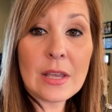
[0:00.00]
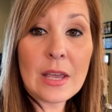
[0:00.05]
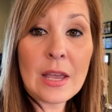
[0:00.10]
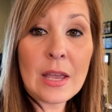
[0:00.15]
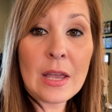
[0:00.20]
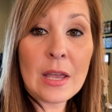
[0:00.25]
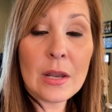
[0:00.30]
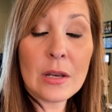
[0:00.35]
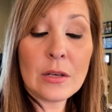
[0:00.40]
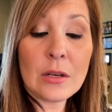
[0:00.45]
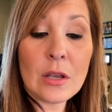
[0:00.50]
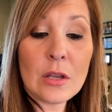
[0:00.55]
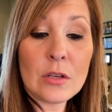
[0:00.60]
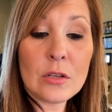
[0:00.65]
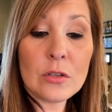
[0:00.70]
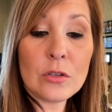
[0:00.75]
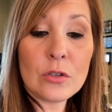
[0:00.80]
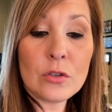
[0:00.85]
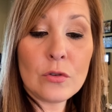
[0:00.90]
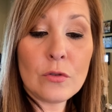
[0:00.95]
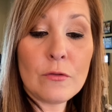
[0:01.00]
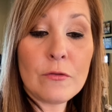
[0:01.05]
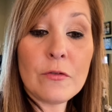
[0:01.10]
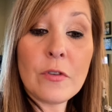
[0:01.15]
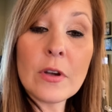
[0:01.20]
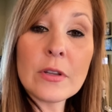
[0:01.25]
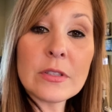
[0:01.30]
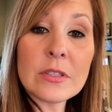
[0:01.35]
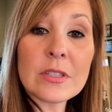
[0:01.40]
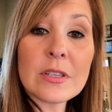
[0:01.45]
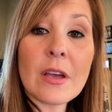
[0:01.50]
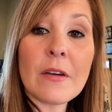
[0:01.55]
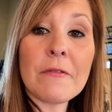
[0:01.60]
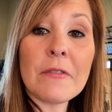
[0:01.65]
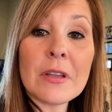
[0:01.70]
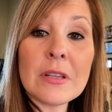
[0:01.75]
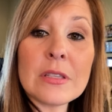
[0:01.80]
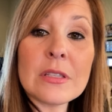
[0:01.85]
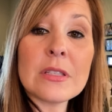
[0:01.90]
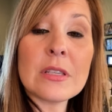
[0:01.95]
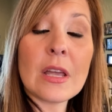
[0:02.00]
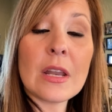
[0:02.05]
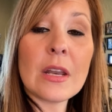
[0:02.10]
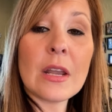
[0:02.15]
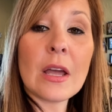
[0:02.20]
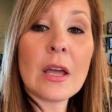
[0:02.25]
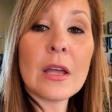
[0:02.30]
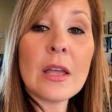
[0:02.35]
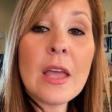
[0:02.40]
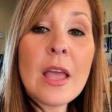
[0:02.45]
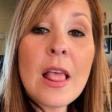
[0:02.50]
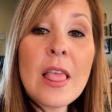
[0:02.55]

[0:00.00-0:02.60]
and do fun stuff instead of